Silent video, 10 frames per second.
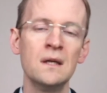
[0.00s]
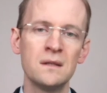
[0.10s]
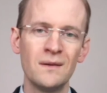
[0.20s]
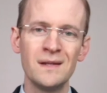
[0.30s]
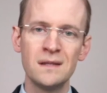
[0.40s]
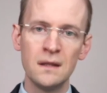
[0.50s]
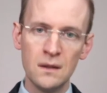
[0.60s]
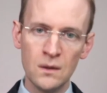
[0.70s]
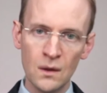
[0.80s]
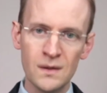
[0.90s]
So
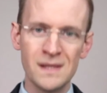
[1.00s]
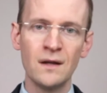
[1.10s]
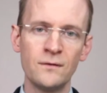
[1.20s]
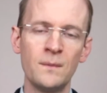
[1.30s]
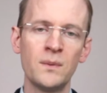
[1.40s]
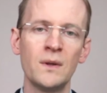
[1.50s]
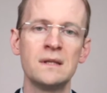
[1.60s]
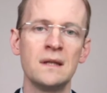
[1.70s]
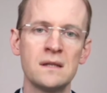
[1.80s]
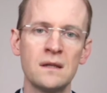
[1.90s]
you're not
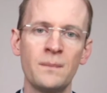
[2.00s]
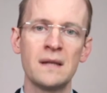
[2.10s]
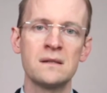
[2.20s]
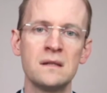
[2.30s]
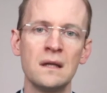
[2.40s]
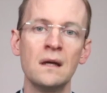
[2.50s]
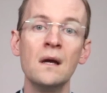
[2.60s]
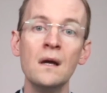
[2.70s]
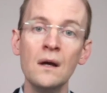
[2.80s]
self-employed in this capacity.